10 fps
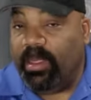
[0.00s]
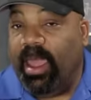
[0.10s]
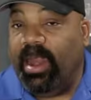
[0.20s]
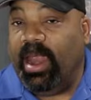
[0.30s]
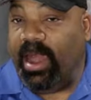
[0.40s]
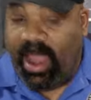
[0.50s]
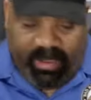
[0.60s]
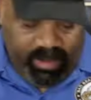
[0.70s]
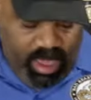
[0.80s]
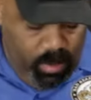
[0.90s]
And then the
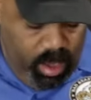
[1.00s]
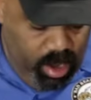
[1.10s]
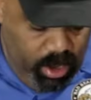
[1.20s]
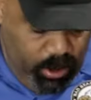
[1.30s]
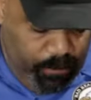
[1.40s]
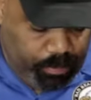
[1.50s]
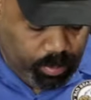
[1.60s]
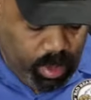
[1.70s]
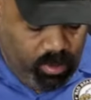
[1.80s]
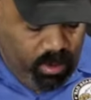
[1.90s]
next thing we're going to do
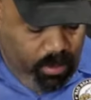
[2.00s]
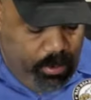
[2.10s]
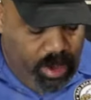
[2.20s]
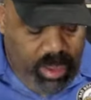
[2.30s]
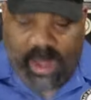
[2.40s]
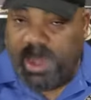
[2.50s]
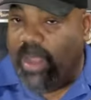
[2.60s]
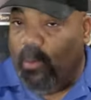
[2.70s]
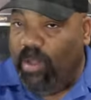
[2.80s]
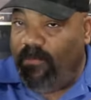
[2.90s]
is we're going to put in
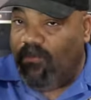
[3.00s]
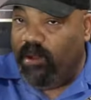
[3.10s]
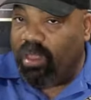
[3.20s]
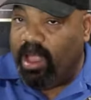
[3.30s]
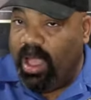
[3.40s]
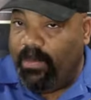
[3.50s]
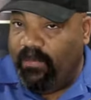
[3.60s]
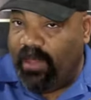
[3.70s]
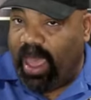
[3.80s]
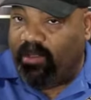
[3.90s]
1/4 cup
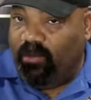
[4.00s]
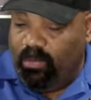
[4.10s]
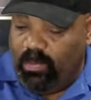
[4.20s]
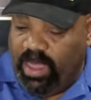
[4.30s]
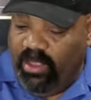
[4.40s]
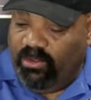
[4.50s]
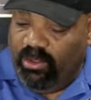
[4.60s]
of actual peach